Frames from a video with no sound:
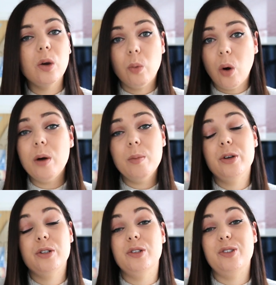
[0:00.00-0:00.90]
what
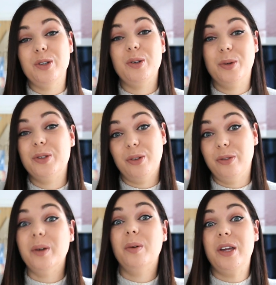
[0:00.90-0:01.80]
emotions do you want to
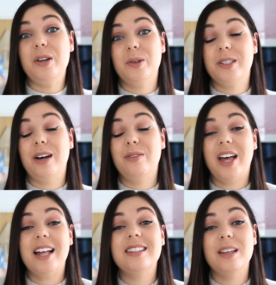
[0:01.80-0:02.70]
feel within yourself?
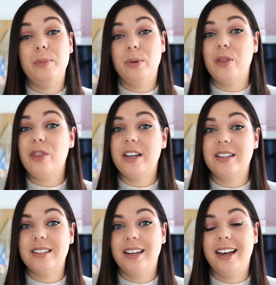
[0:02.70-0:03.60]
That's the important
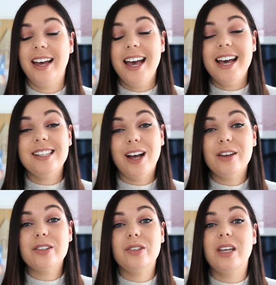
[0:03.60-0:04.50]
thing to
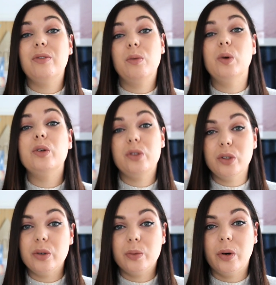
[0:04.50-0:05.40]
ask yourself. And what do
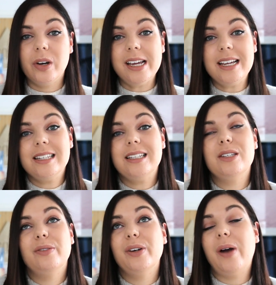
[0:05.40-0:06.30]
you want? Is it
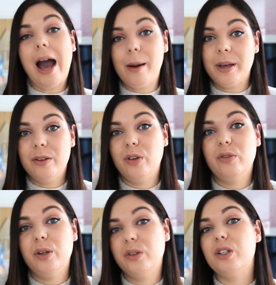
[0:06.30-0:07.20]
to feel happy and
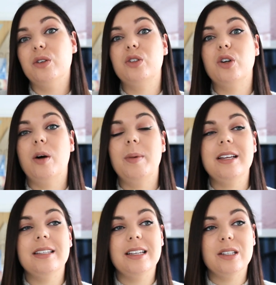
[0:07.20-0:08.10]
fulfilled in your job?
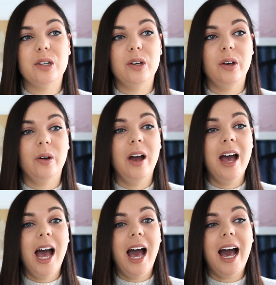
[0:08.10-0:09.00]
Is it to
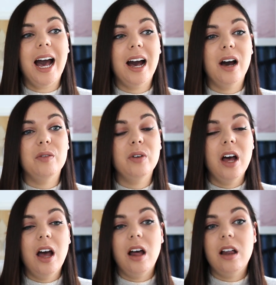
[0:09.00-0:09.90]
have
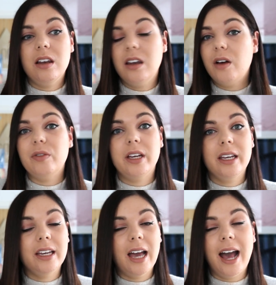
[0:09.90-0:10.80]

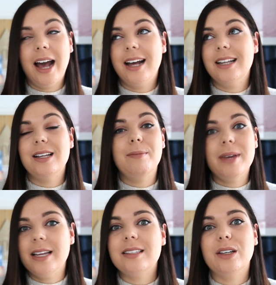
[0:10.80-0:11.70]
loving and
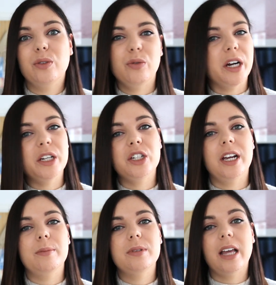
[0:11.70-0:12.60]
amazing
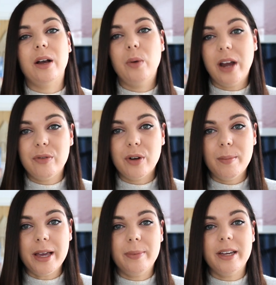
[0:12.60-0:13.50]
friendships? Like, whatever it
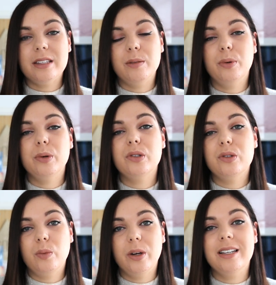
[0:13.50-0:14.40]
may be, it's important
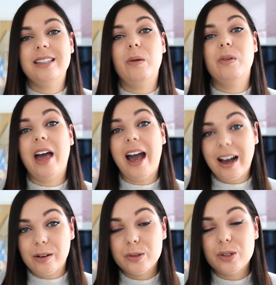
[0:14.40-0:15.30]
to witness that
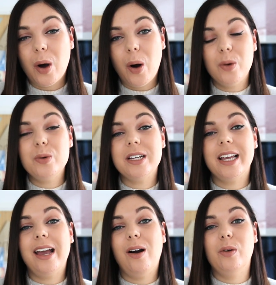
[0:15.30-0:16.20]
without holding
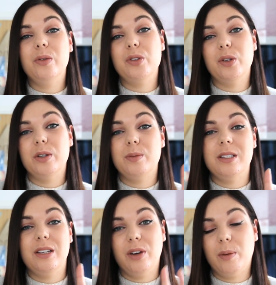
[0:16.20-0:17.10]
it onto a
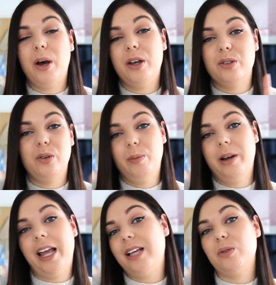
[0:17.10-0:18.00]
specific person or
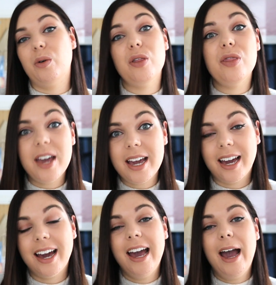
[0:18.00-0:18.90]
place or
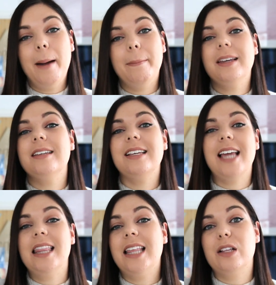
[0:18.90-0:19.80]
thing, because
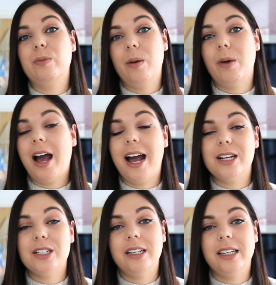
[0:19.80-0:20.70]
again, that's where we're
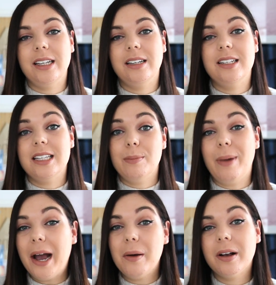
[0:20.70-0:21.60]
actually
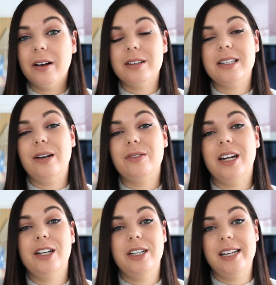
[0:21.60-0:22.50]
disempowering ourselves and
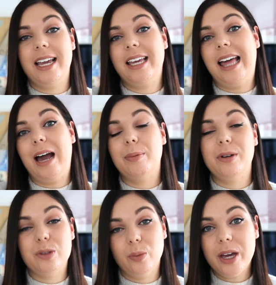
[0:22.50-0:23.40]
actually taking the
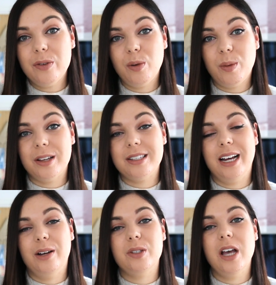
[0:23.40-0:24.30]
happiness away from
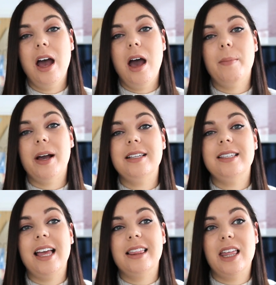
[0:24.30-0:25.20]
ourselves by
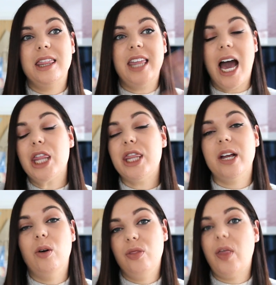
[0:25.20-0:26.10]
saying that that
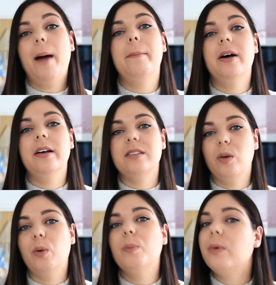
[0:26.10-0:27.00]
thing or that
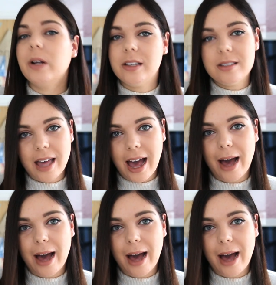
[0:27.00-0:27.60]
person will bring us that